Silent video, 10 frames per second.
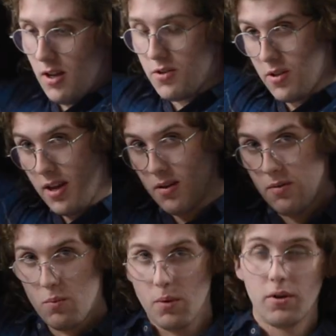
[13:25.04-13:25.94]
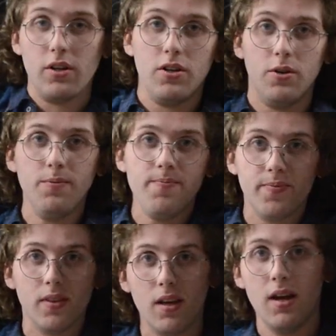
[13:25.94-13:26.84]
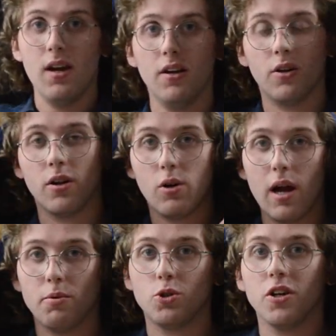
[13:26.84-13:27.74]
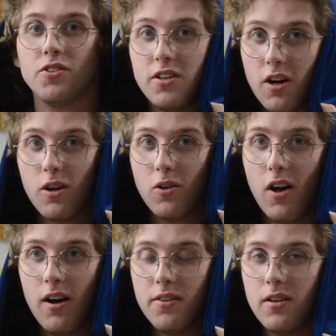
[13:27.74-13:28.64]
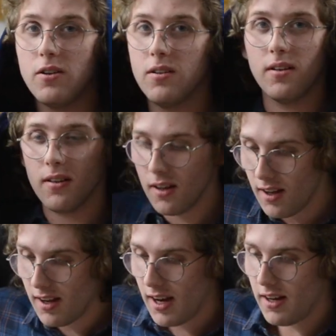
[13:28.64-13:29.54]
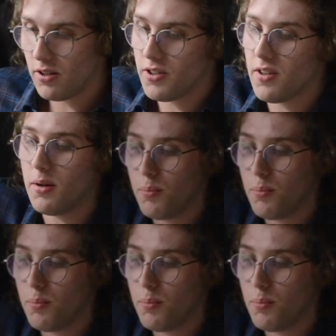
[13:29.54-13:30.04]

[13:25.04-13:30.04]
So then what we're going to do, you're going to grab your trusty dark cloth, and you're just going to